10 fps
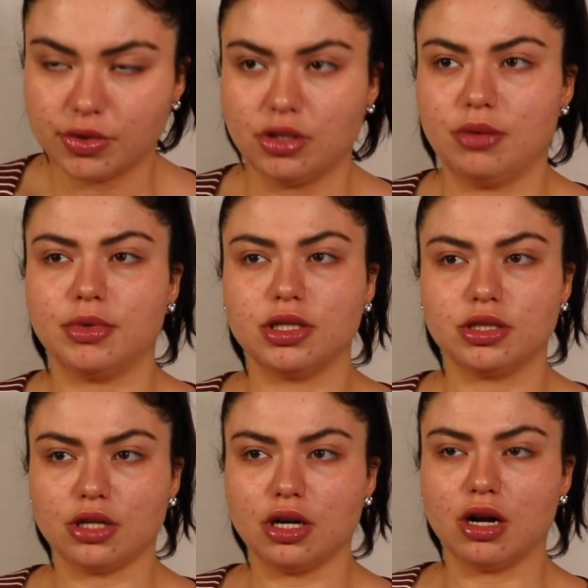So I'm gonna
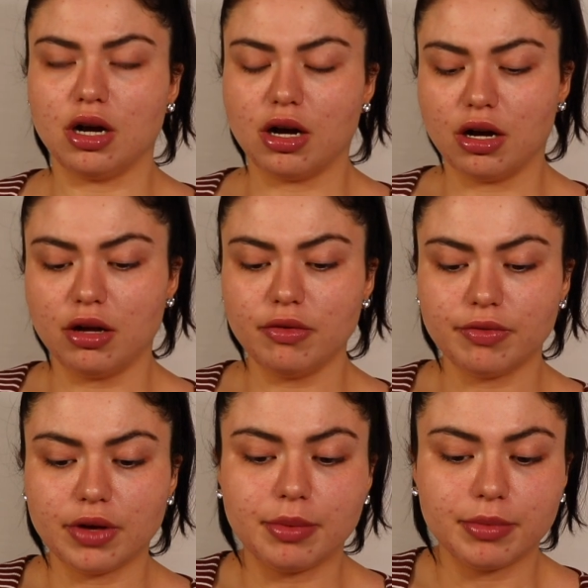start off,
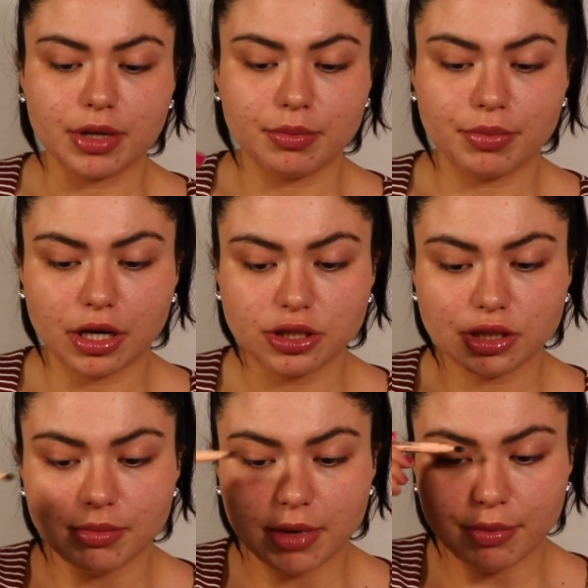I'm gonna brush
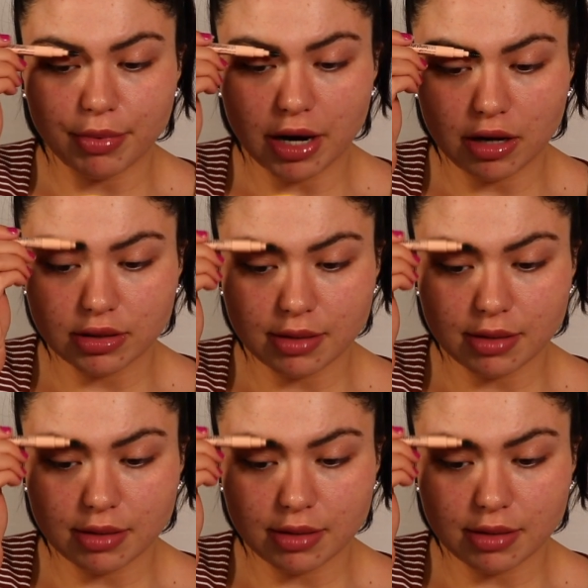up my brows.